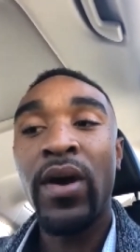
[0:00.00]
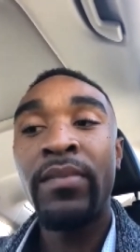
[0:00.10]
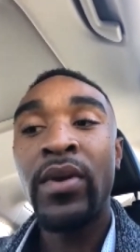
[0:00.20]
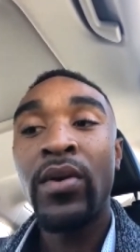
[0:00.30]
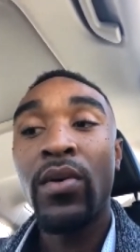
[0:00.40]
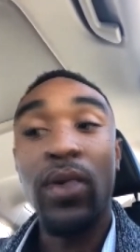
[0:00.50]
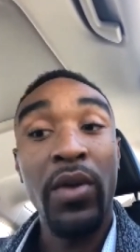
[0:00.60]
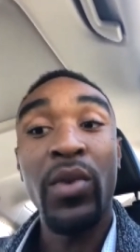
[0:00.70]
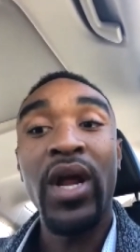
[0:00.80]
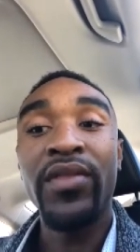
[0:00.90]
Or in what
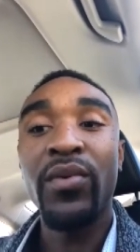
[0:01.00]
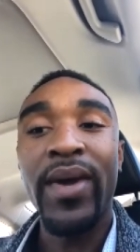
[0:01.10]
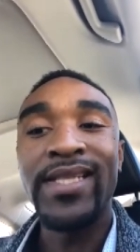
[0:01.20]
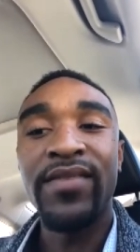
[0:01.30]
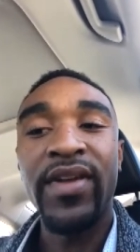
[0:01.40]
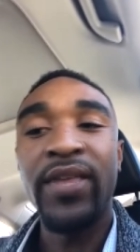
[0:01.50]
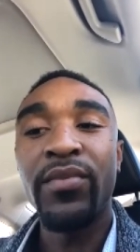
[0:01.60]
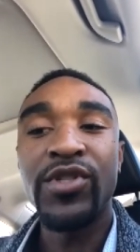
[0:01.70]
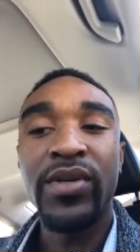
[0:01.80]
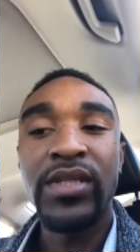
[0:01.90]
other ways, if any, would you
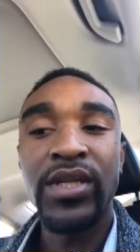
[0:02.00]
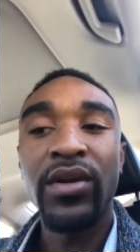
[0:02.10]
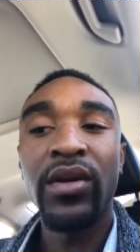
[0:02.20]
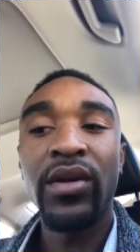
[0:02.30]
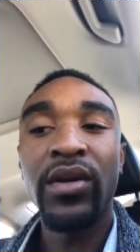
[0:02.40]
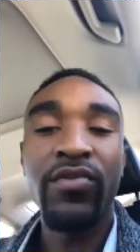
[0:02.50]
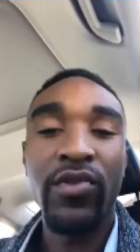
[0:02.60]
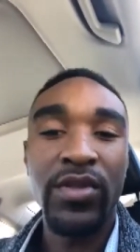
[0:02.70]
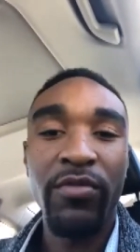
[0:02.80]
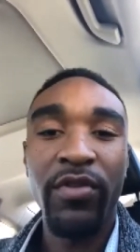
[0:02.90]
consider law
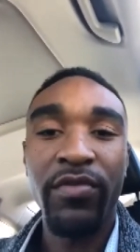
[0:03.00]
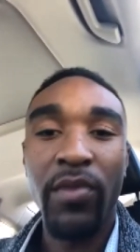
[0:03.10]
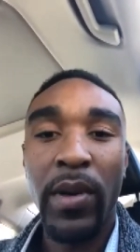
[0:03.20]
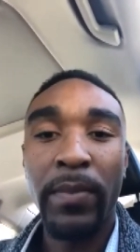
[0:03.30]
enforcement reform?